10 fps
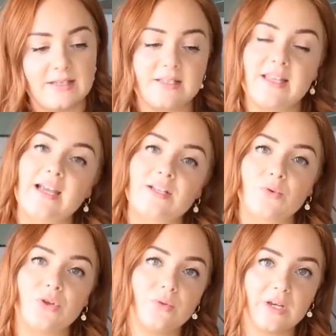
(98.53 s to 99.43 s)
So that is
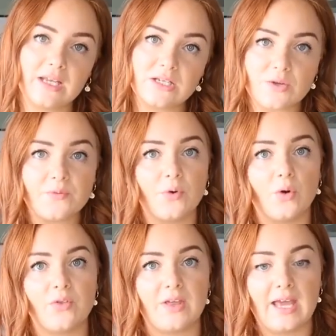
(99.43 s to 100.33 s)
what you need
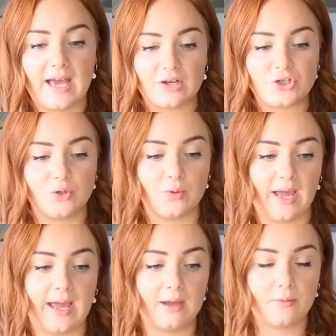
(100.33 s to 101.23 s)
for the actual
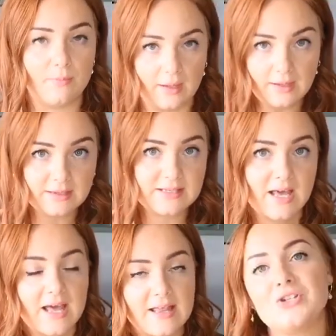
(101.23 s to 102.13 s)
cake mix.
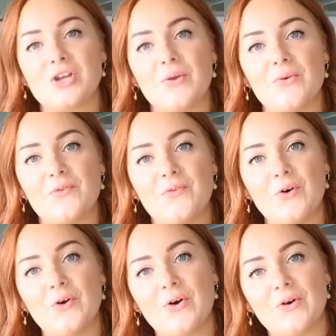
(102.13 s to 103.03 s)
So
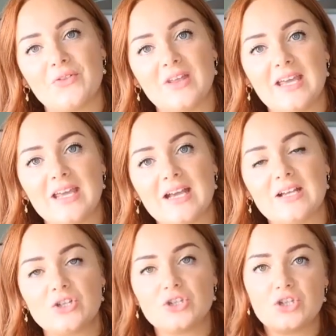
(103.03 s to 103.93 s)
for the
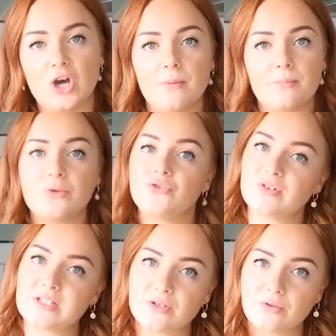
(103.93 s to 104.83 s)
top
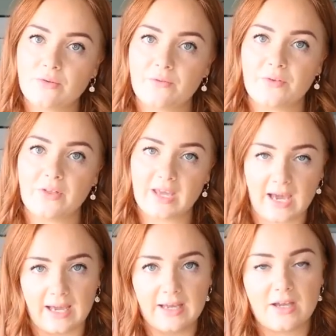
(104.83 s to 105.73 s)
drizzle for the
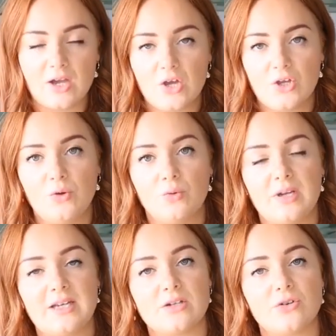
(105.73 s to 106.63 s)
cake, you will
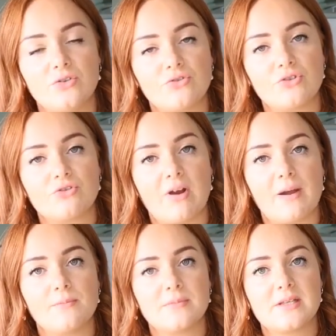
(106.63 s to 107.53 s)
need 100
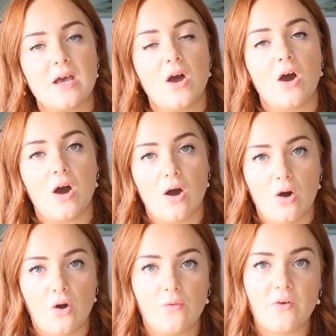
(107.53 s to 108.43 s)
grams
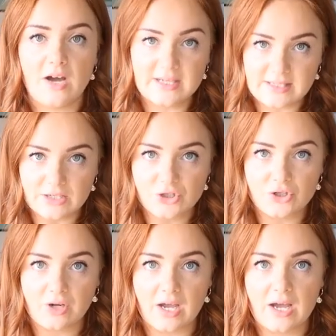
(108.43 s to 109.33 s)
of icing
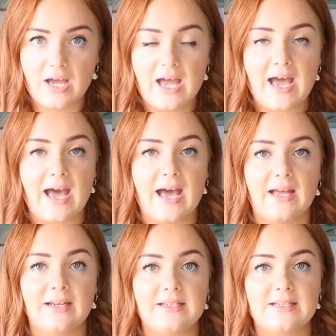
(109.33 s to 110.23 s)
sugar
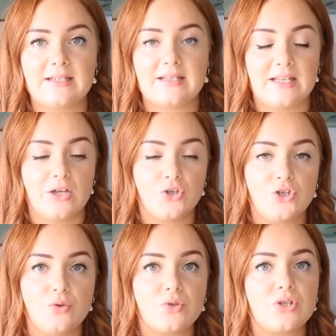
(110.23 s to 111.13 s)
and the
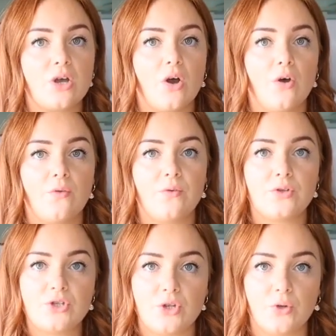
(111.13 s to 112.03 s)
juice of
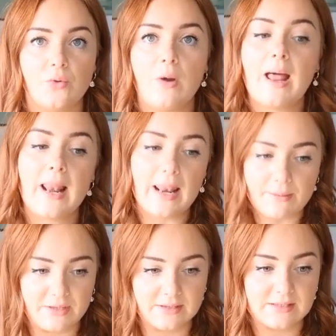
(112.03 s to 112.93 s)
2
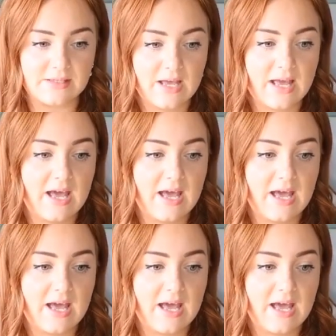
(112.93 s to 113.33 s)
lemons.